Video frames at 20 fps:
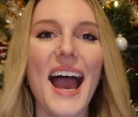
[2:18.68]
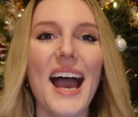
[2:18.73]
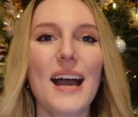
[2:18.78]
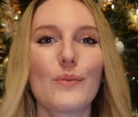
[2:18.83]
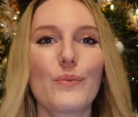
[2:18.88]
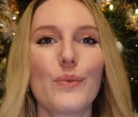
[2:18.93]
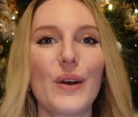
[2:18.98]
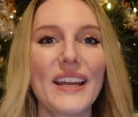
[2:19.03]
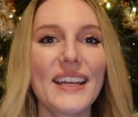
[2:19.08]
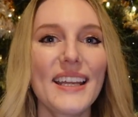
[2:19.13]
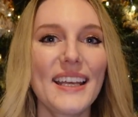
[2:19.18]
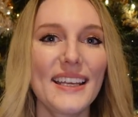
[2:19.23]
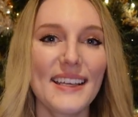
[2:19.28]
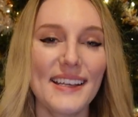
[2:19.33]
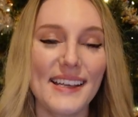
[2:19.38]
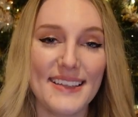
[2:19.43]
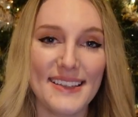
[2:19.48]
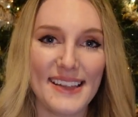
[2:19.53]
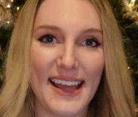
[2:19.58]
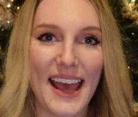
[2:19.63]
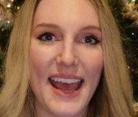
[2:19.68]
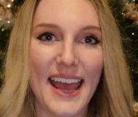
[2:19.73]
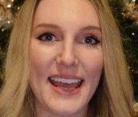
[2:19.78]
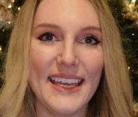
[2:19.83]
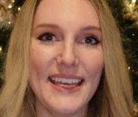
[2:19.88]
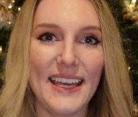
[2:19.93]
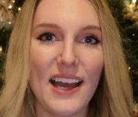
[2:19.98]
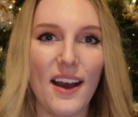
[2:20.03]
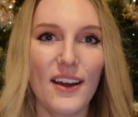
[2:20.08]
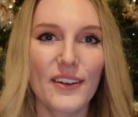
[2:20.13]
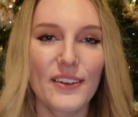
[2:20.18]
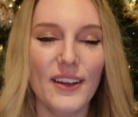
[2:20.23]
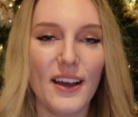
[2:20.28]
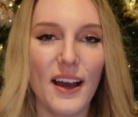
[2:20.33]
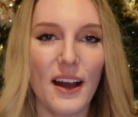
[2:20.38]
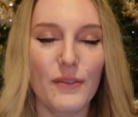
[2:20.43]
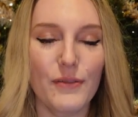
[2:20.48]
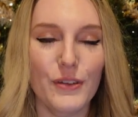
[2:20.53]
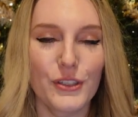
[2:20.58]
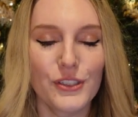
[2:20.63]
And when he is there, he
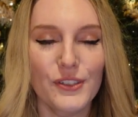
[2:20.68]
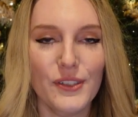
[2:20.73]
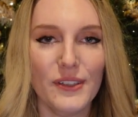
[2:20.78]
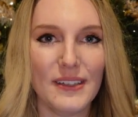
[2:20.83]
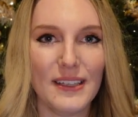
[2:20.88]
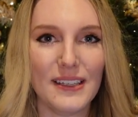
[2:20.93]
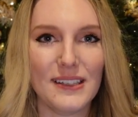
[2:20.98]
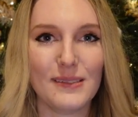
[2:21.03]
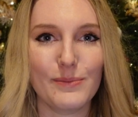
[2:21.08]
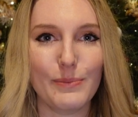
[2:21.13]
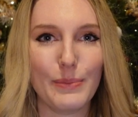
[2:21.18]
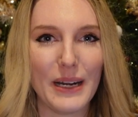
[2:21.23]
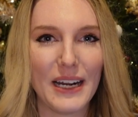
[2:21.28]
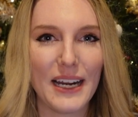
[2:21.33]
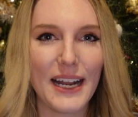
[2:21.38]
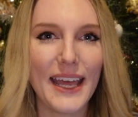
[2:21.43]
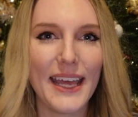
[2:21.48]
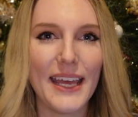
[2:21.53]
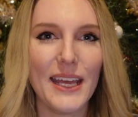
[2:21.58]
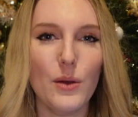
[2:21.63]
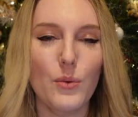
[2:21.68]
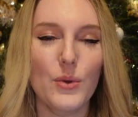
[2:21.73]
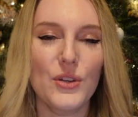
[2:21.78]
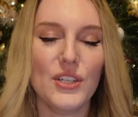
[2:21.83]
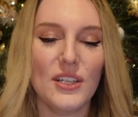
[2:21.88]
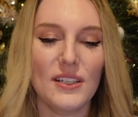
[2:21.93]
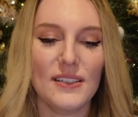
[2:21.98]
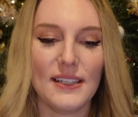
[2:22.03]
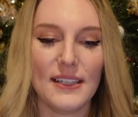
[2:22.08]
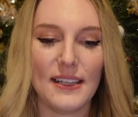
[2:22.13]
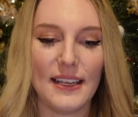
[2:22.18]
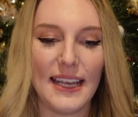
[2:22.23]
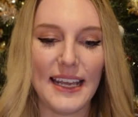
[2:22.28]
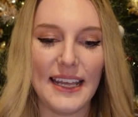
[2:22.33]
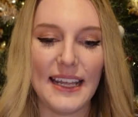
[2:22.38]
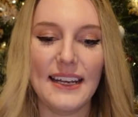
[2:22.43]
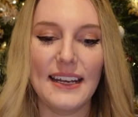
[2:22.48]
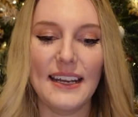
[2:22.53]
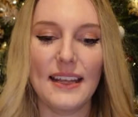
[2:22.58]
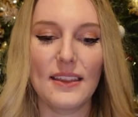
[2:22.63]
uncovers this plague, which is
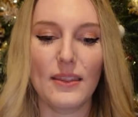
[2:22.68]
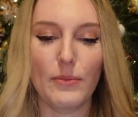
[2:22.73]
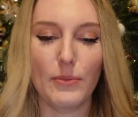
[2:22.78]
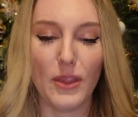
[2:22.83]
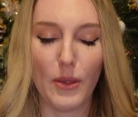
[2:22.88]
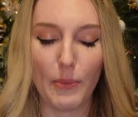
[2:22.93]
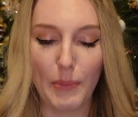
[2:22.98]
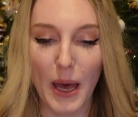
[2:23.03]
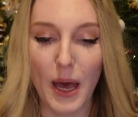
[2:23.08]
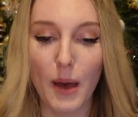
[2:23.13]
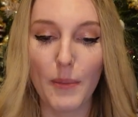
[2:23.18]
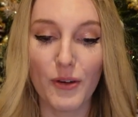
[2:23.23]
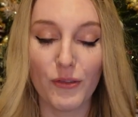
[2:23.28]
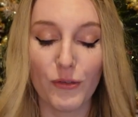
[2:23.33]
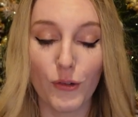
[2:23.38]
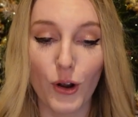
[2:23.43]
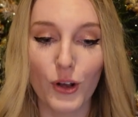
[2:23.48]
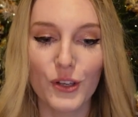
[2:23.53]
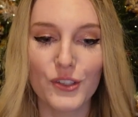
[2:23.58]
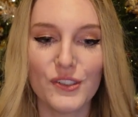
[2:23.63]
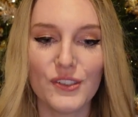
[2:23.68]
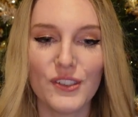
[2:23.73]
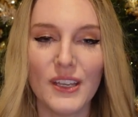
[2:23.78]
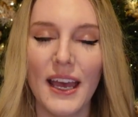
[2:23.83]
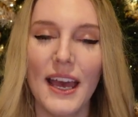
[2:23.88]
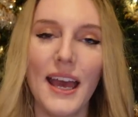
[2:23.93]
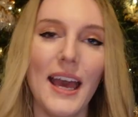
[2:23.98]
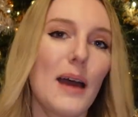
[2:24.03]
in the permafrost,